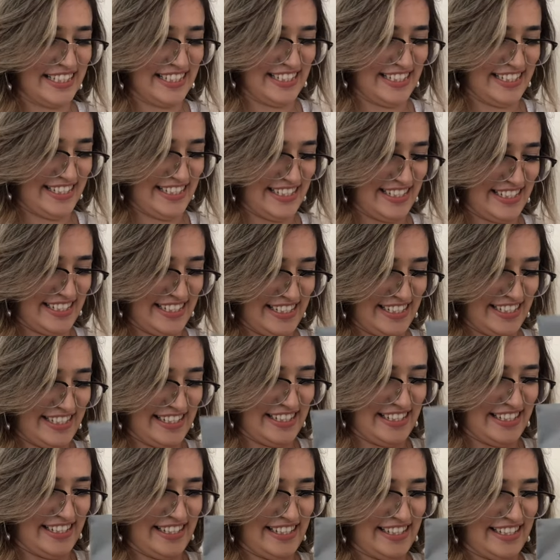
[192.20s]

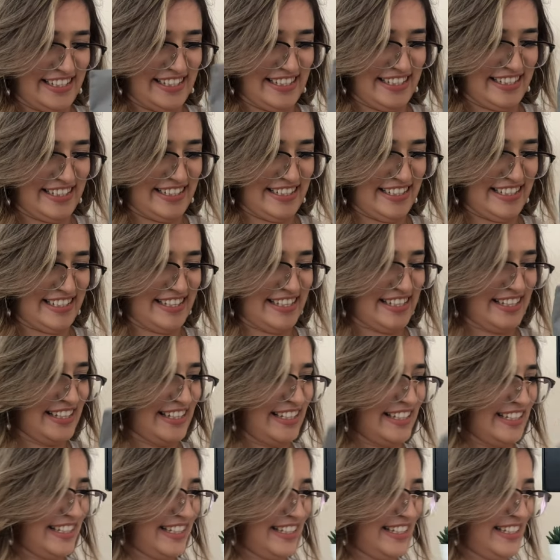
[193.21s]

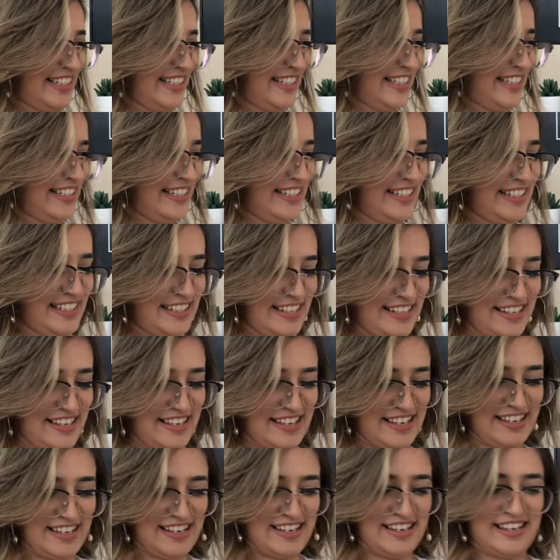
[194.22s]

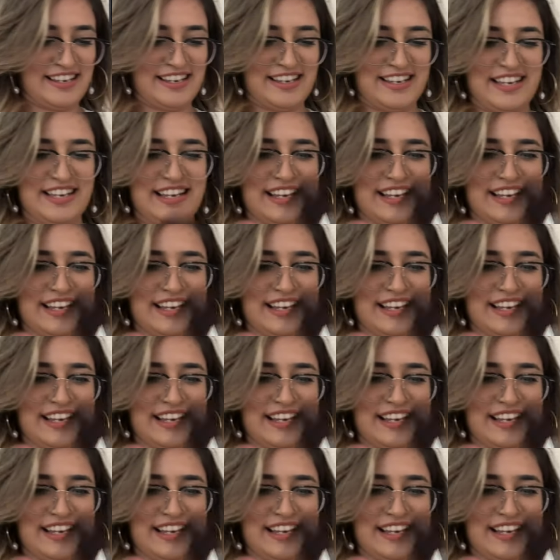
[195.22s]
No one is speaking in this clip.